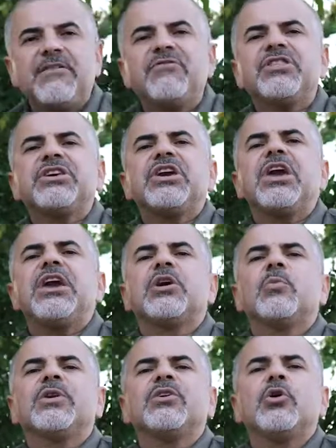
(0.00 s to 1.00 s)
even King,
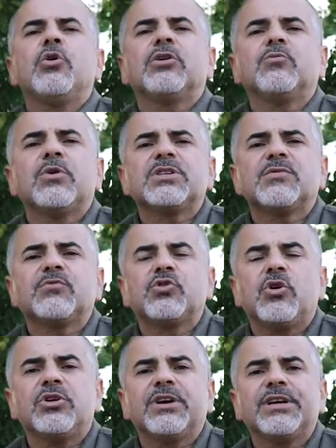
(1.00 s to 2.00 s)
when he heard words of
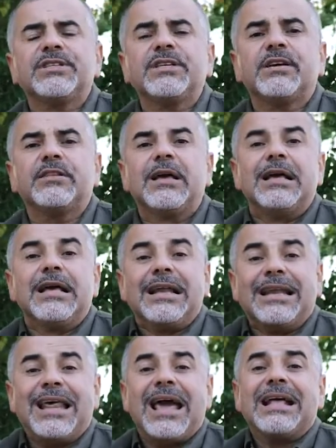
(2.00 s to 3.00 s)
Jonah, he said,
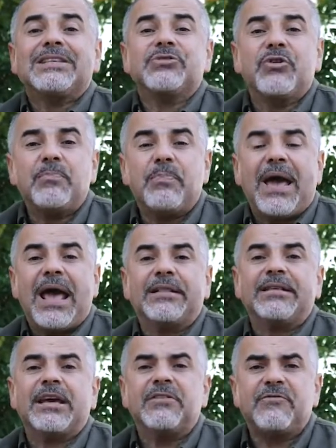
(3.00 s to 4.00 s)
Let's
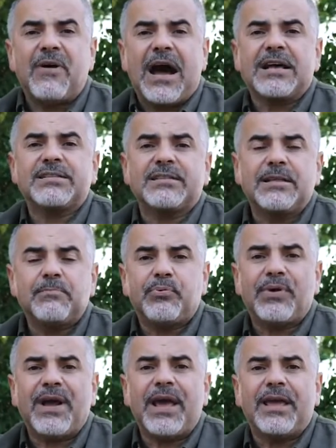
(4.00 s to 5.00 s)
repent and fast and
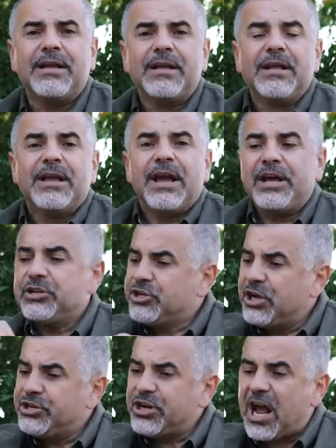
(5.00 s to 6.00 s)
pray and
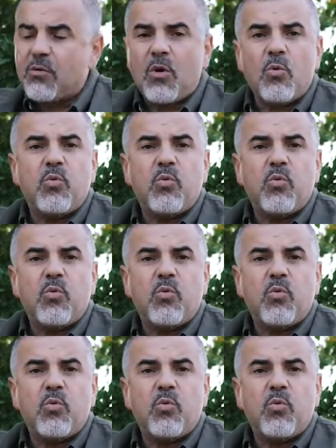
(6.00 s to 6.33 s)
change our